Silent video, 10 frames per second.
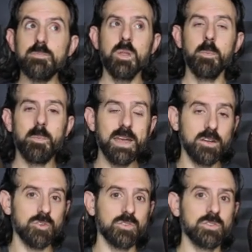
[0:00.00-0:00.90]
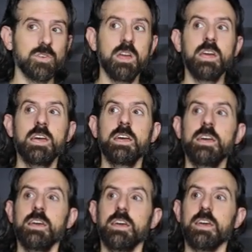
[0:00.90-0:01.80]
males
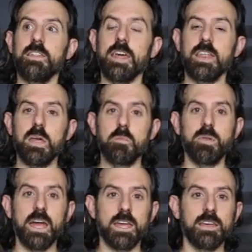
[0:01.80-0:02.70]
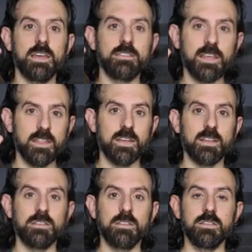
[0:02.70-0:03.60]
in that het black
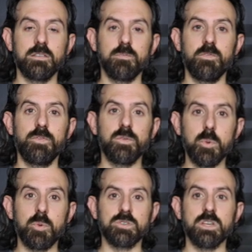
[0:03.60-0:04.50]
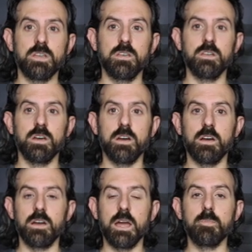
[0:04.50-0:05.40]
axanthic 50%
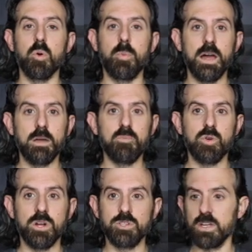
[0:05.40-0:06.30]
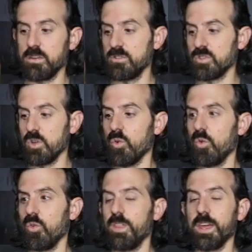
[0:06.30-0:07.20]
hypo-pied project.
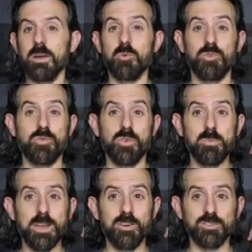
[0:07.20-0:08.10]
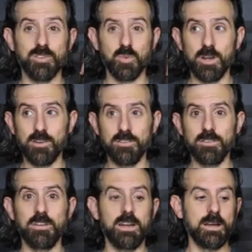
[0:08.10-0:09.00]
So they come with free males as well.
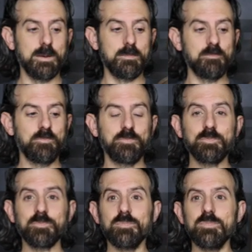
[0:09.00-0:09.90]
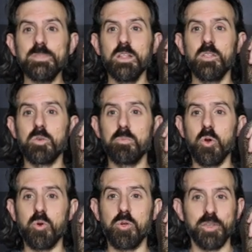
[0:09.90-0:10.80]
They're
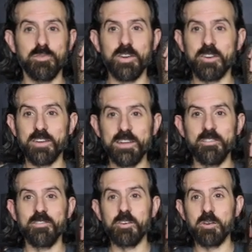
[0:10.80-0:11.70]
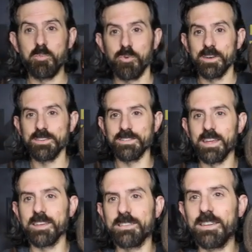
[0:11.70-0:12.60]
both very, very pretty
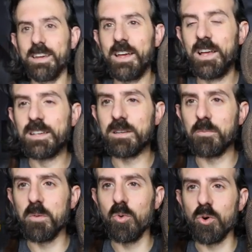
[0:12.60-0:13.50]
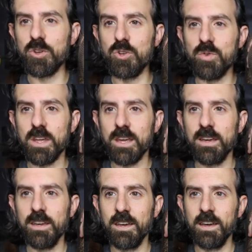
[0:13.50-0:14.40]
snakes. Some of the more unique